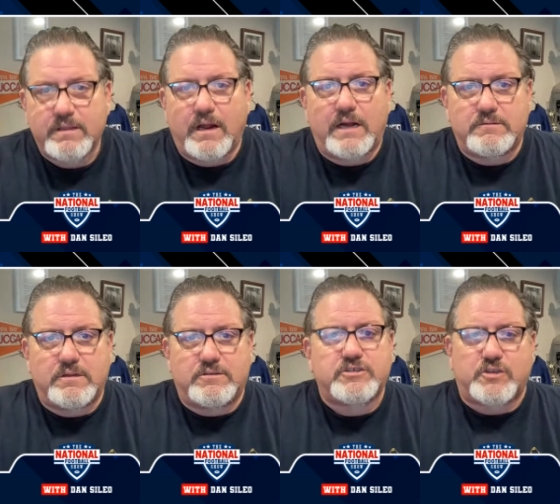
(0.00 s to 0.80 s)
uh,
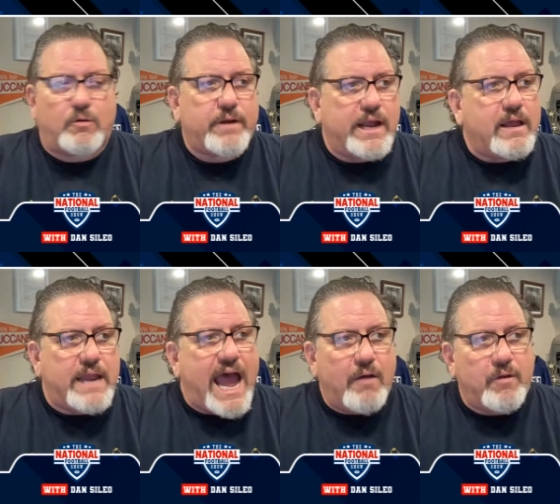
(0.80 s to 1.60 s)
the story on
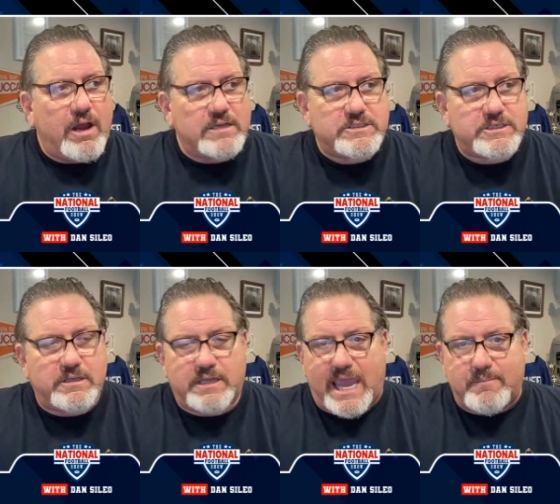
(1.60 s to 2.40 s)
how the Hunts
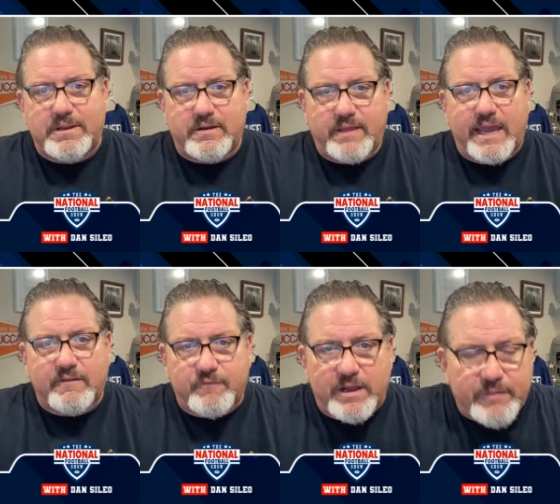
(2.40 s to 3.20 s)
came into the
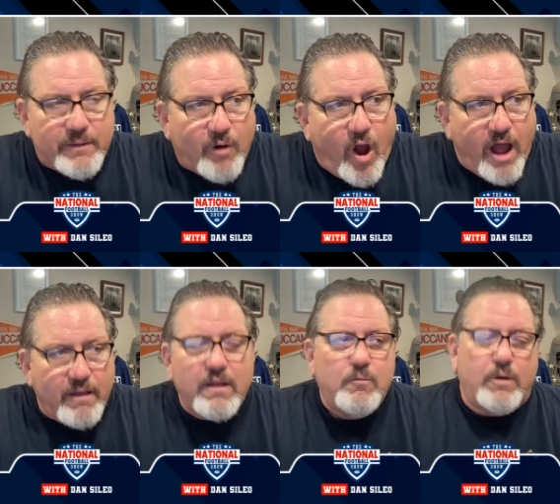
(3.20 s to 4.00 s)
NFL. They were all,
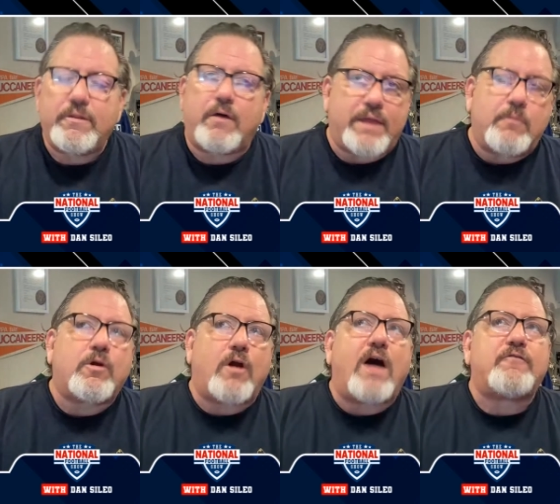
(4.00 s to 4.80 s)
well, no, they
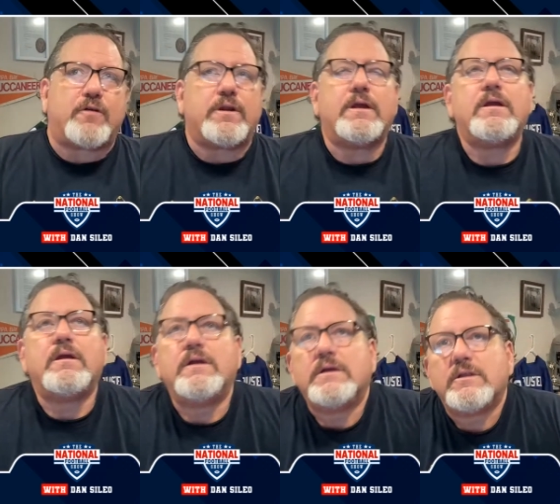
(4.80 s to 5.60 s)
weren't offered.
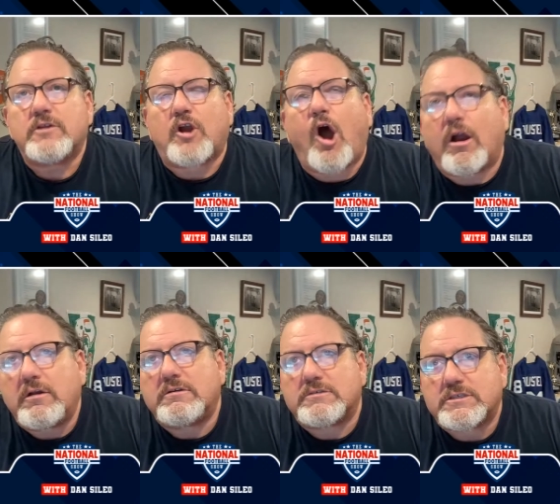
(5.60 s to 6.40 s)
The
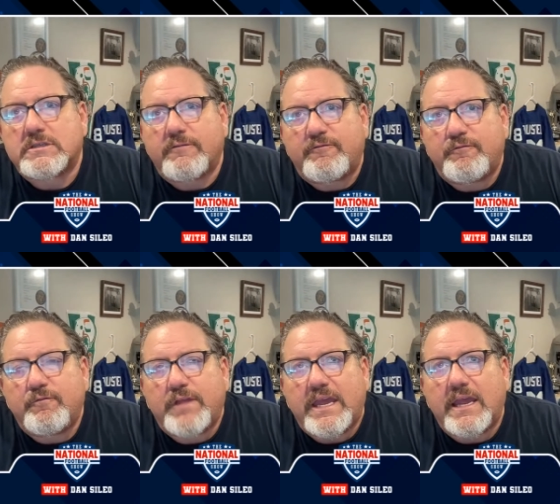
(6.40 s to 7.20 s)
Cardinals, the,
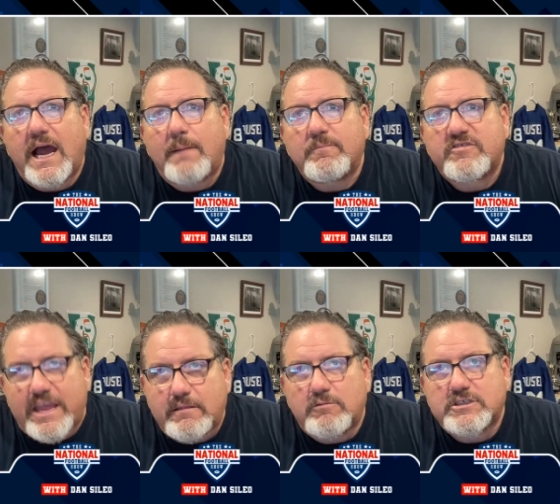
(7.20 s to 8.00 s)
the um,
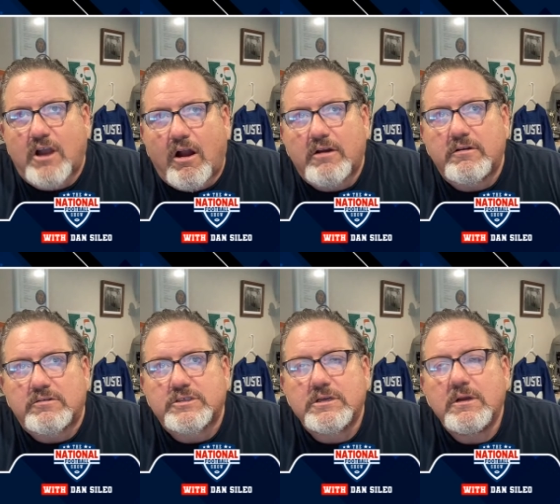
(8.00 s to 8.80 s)
St. Louis
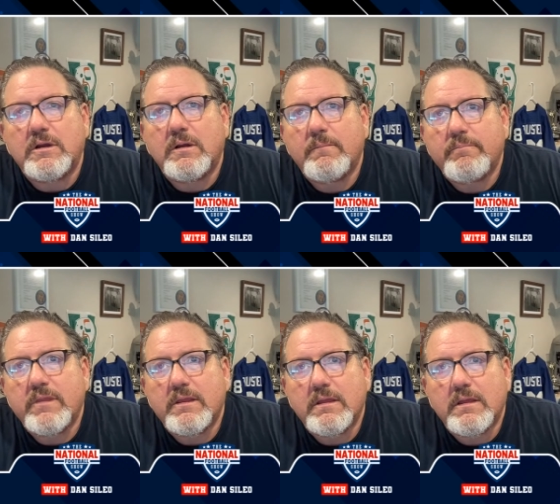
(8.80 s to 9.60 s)
Cardinals,
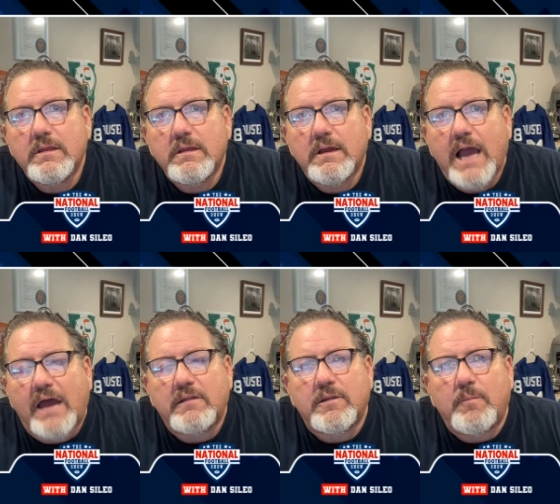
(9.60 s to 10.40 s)
how
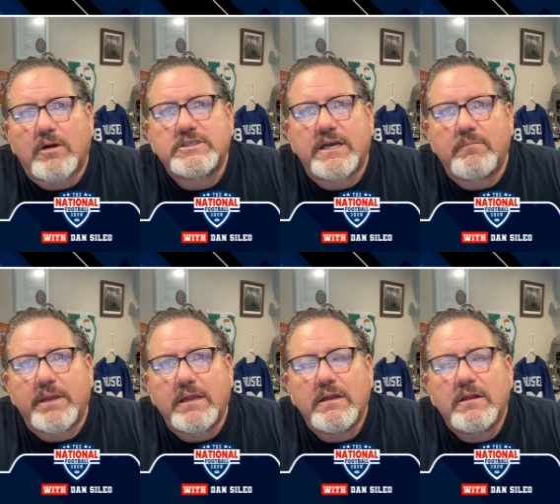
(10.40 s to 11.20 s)
did Lamar tell
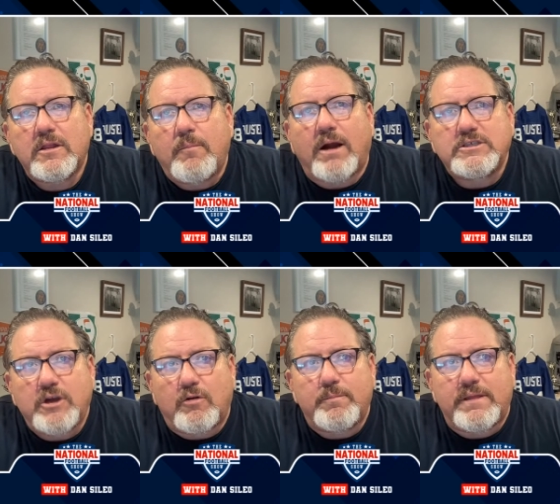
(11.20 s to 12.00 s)
me? Lamar
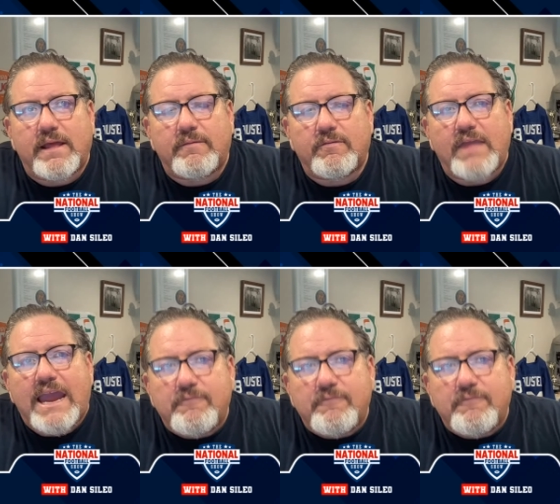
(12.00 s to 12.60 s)
told me that they